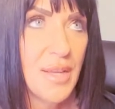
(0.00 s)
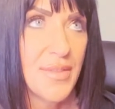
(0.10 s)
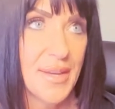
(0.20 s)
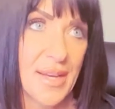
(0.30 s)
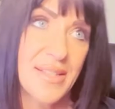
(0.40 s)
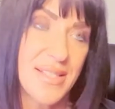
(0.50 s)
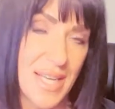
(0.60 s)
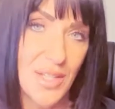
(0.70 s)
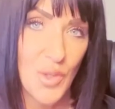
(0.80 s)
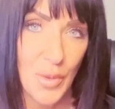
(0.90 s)
the next
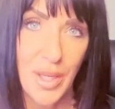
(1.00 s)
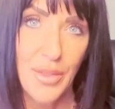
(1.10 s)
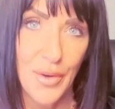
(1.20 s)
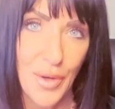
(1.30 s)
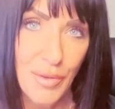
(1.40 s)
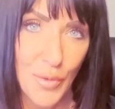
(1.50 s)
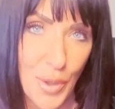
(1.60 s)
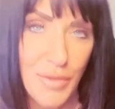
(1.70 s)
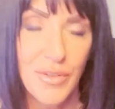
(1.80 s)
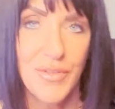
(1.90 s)
10, 20, 30,
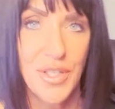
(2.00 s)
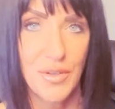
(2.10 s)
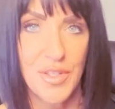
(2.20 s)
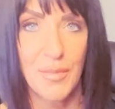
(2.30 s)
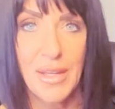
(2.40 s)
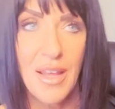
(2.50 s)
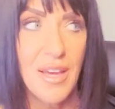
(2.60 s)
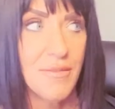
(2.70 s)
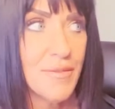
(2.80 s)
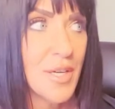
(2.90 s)
40, 50 years of my
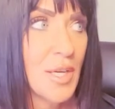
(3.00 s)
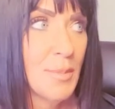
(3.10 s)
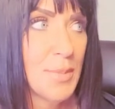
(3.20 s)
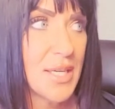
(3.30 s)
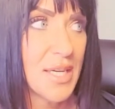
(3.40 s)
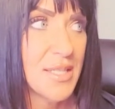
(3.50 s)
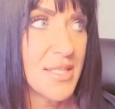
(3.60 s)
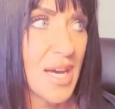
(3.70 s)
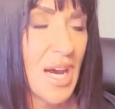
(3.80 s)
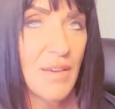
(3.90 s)
life because
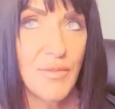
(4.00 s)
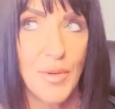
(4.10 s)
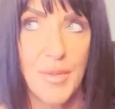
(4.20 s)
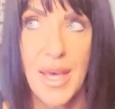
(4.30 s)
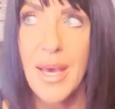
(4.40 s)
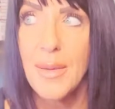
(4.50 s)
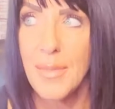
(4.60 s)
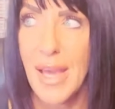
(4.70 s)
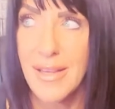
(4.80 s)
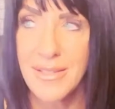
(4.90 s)
I view them
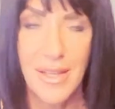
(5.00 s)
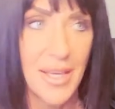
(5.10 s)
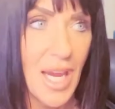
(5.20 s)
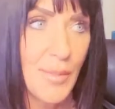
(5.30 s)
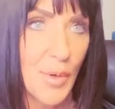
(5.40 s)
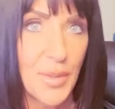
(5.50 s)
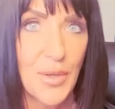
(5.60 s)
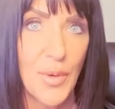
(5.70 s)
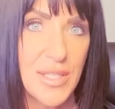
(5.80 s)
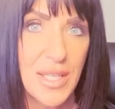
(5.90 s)
as like, I'm only
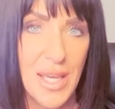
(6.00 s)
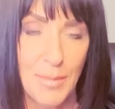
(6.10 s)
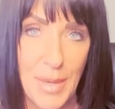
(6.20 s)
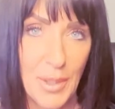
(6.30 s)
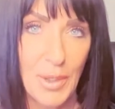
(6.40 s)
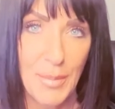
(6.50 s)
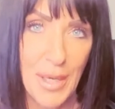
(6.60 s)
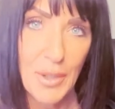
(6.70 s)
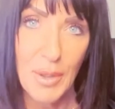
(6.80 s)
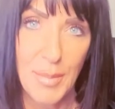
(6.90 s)
going to get better and
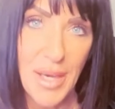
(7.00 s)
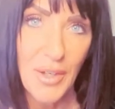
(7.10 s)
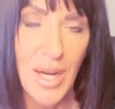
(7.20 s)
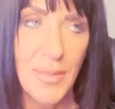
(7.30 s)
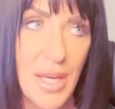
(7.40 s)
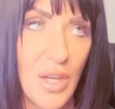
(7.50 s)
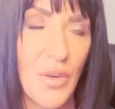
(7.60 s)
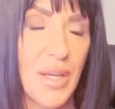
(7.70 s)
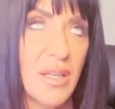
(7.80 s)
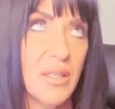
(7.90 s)
better and better. I'm not
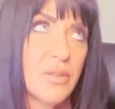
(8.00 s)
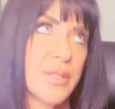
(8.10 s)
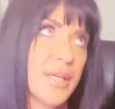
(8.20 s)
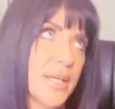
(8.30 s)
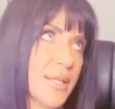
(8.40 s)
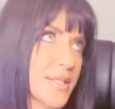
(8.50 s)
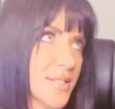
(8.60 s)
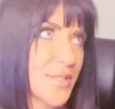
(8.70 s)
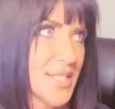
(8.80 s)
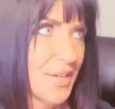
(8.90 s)
going, oh God, it's
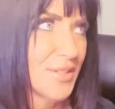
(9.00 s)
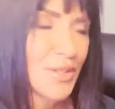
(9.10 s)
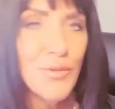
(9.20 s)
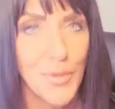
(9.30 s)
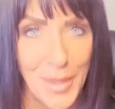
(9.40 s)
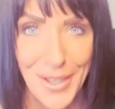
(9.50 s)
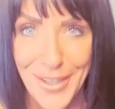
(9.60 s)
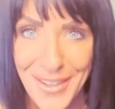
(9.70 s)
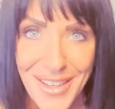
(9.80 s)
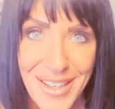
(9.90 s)
all downhill from
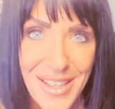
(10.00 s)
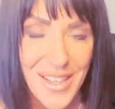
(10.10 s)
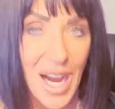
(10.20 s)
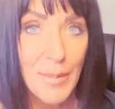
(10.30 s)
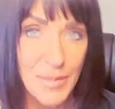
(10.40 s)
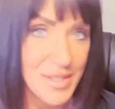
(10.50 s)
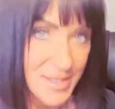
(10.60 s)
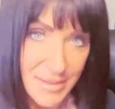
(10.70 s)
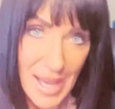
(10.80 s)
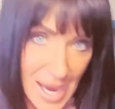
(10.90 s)
here. I'm
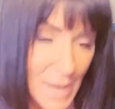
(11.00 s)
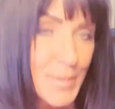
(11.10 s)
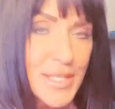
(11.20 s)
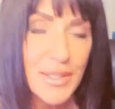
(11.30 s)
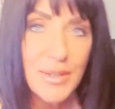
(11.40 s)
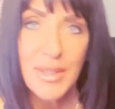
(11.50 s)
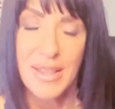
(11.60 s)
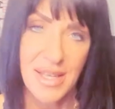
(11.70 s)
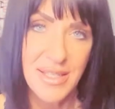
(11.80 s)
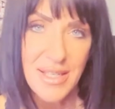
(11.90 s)
absolutely,
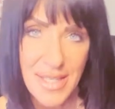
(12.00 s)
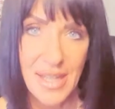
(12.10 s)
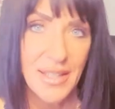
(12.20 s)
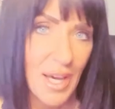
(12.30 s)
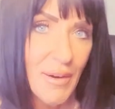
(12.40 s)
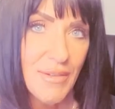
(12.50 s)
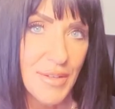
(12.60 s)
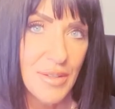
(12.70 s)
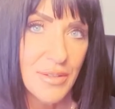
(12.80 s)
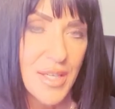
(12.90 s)
that's exactly how I
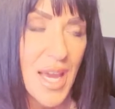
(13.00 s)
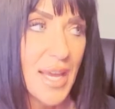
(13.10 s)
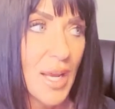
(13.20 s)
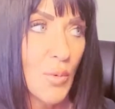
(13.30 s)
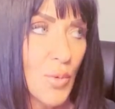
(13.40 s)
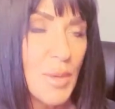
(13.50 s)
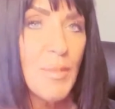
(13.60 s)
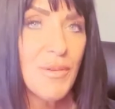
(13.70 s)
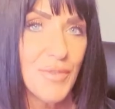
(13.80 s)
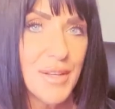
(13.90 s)
feel. And I wouldn't
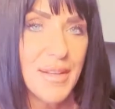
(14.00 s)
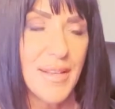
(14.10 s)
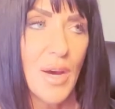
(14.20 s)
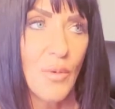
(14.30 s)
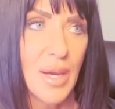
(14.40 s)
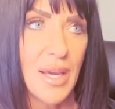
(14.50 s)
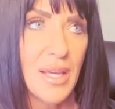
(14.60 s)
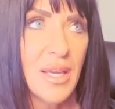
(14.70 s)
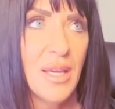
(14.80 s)
be feeling that way